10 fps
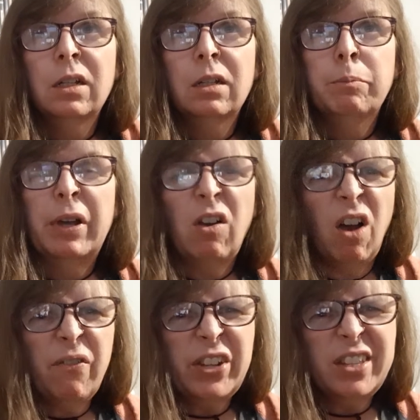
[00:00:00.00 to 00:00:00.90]
my
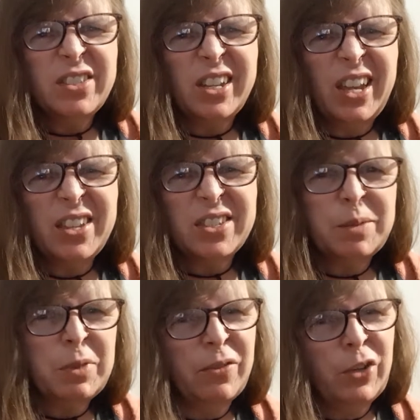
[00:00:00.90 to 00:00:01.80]
confidence, I guess.
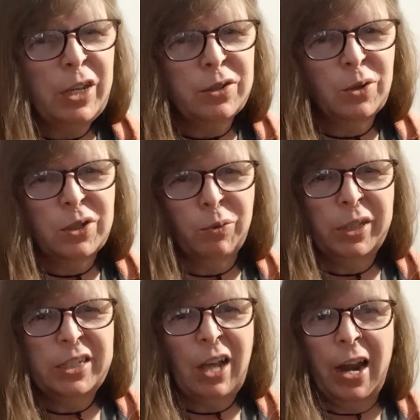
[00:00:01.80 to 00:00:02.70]
Some of the video stores are
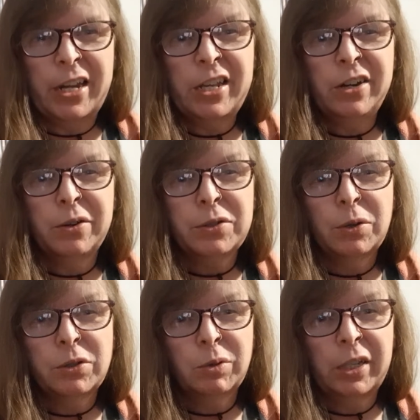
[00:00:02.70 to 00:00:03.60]
really tiny here, so
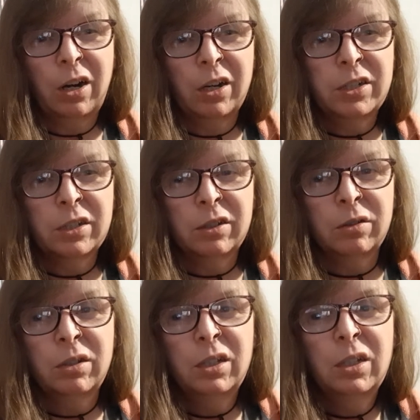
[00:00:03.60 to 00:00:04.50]
it's really hard to
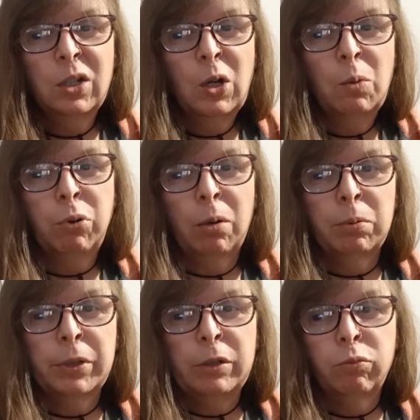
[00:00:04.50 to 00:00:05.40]

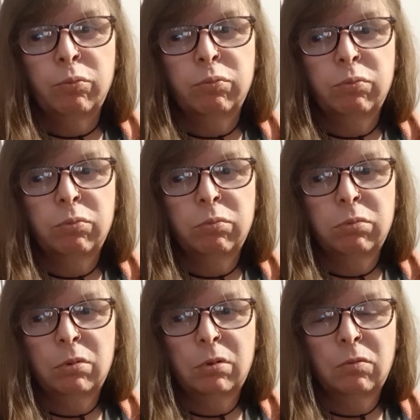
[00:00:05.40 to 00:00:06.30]
probably
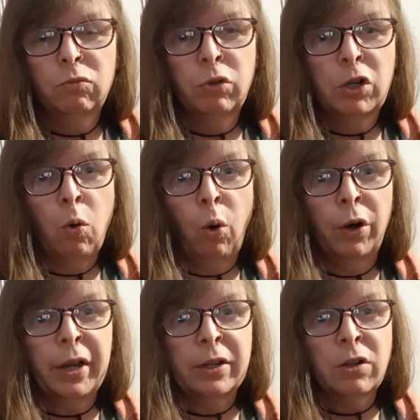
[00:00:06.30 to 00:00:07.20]

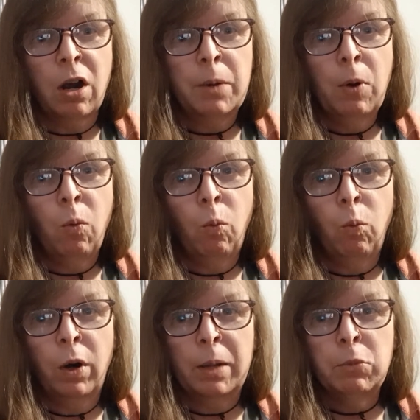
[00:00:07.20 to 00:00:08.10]
record and talk about
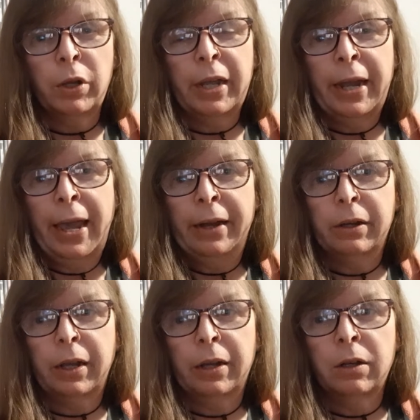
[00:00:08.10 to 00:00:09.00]
what I'm looking at
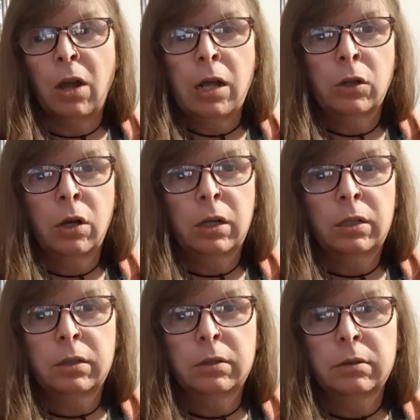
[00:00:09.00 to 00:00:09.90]
and not look
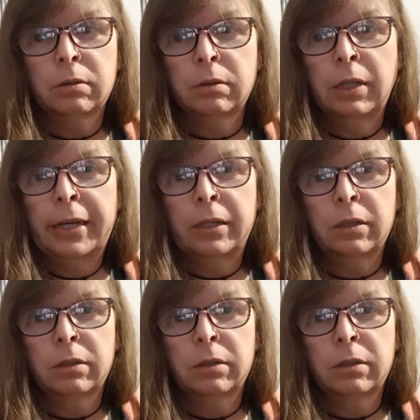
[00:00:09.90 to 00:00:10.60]
like